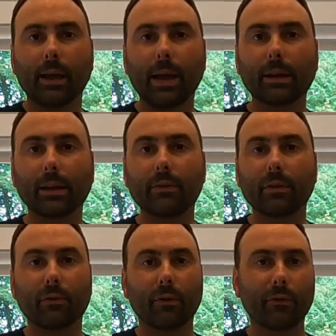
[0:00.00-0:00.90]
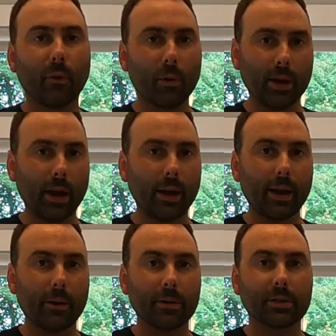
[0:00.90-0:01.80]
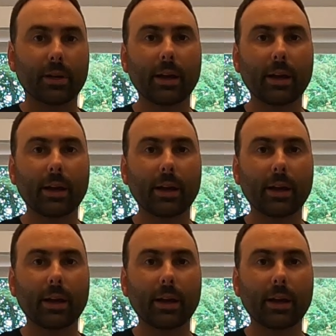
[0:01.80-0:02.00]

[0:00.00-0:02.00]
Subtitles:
and leave it for 48 hours.